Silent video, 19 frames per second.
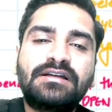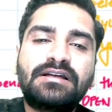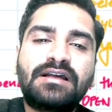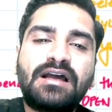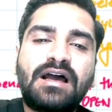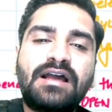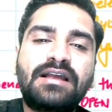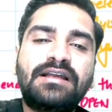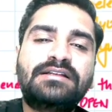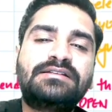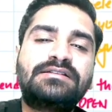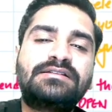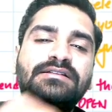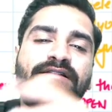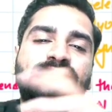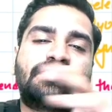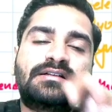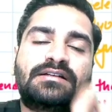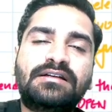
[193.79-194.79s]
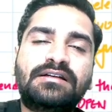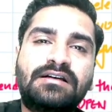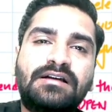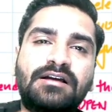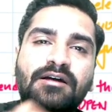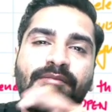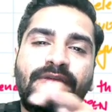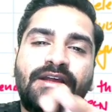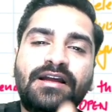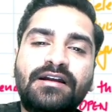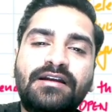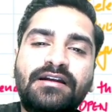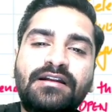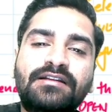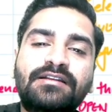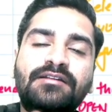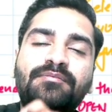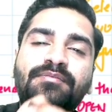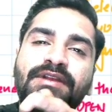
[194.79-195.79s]
is coming
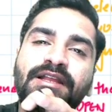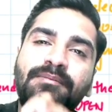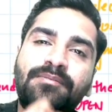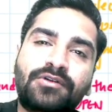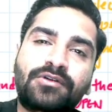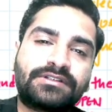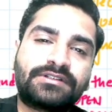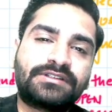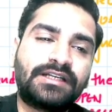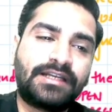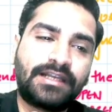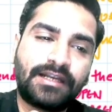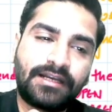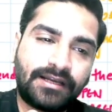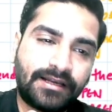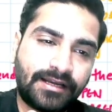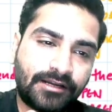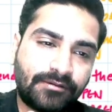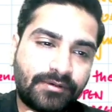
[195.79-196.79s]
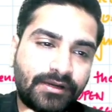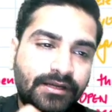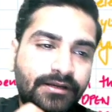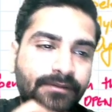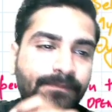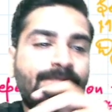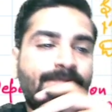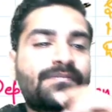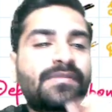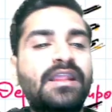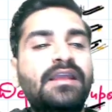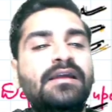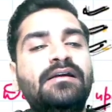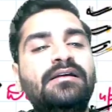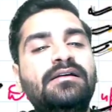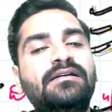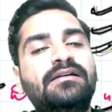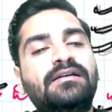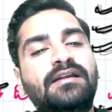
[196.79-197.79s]
under the pre-prosthetic treatment.
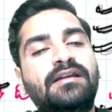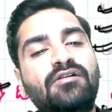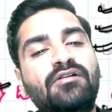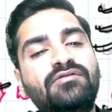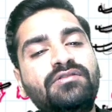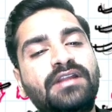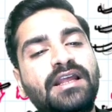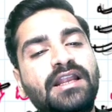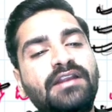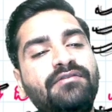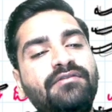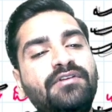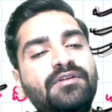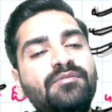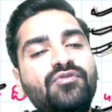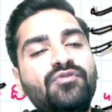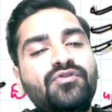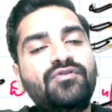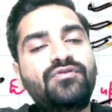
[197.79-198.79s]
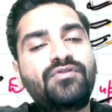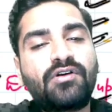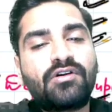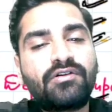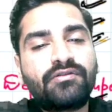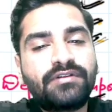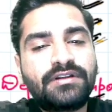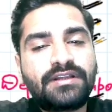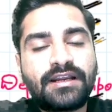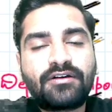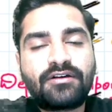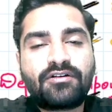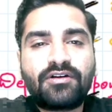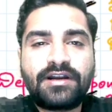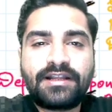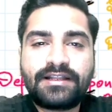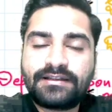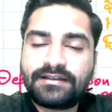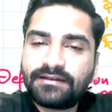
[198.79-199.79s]
Now then we move forward with
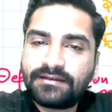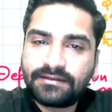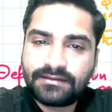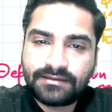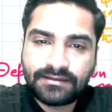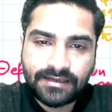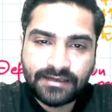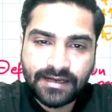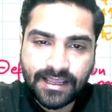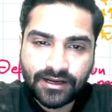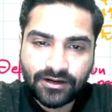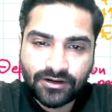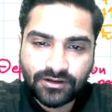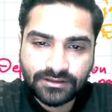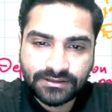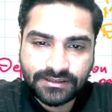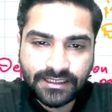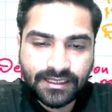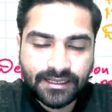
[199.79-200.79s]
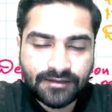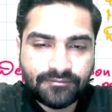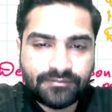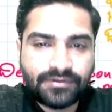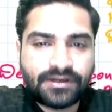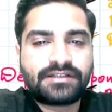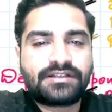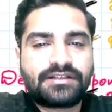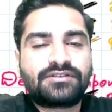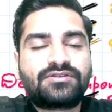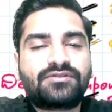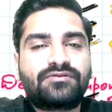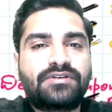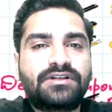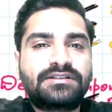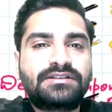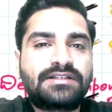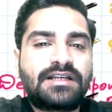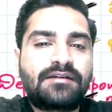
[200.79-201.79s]
recording the diagnostic impression. So
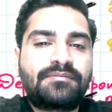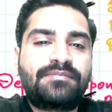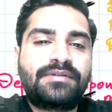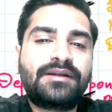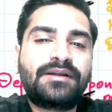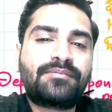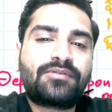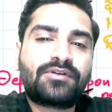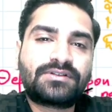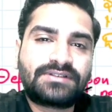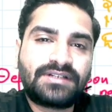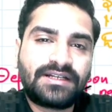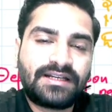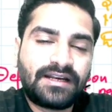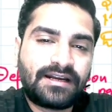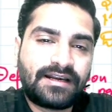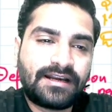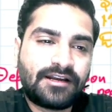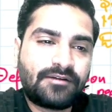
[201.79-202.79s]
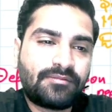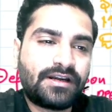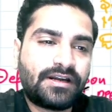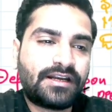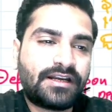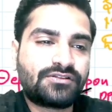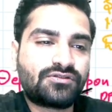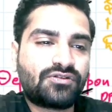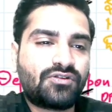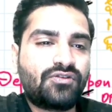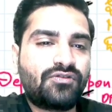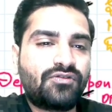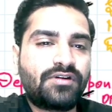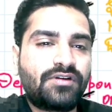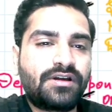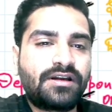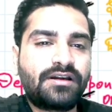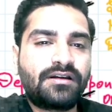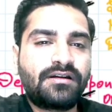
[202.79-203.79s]
once our pre-prosthetic treatment is
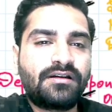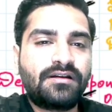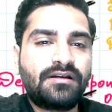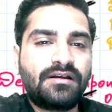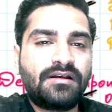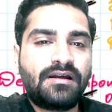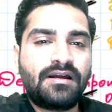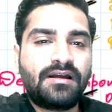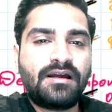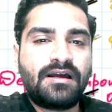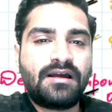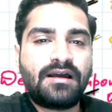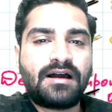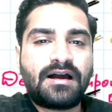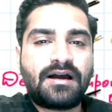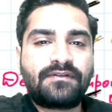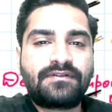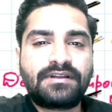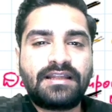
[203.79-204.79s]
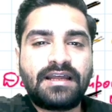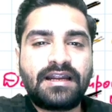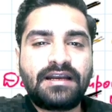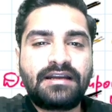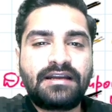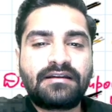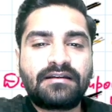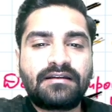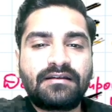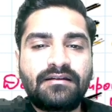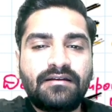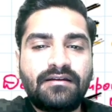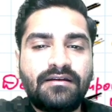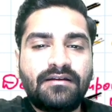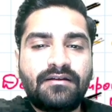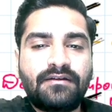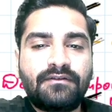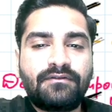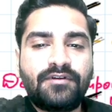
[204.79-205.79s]
over, after that
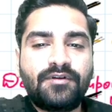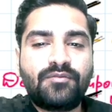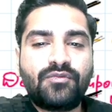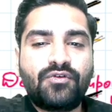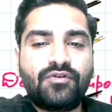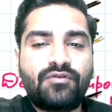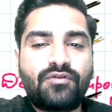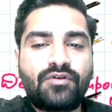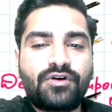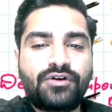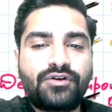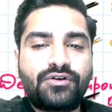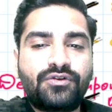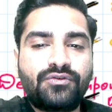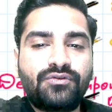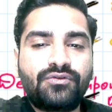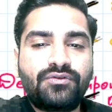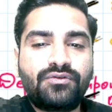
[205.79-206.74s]
we move on to